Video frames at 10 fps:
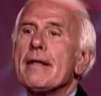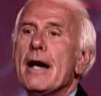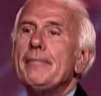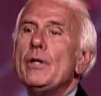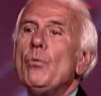
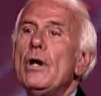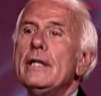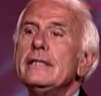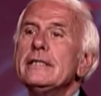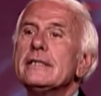How many
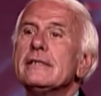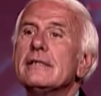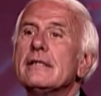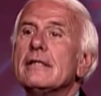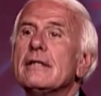
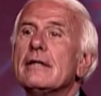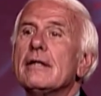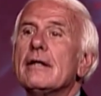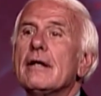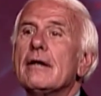1s?
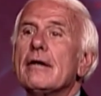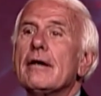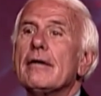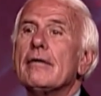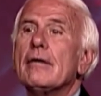7
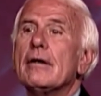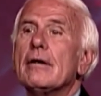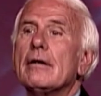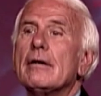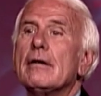
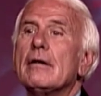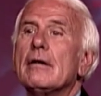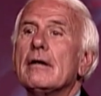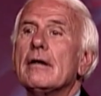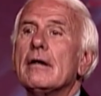1s.
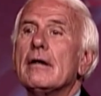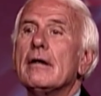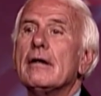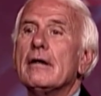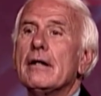
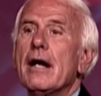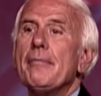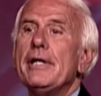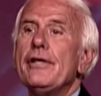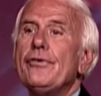How
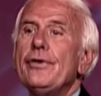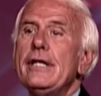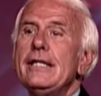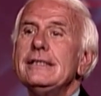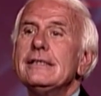many
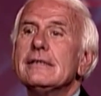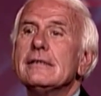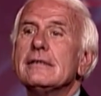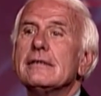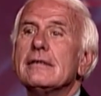3s?
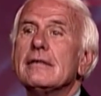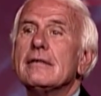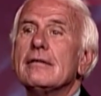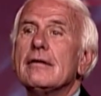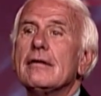
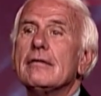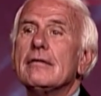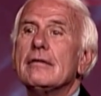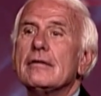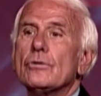
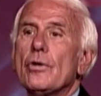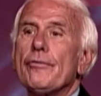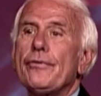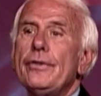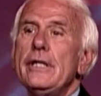12
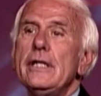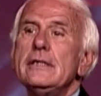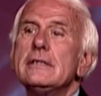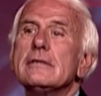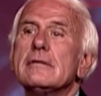
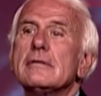3s.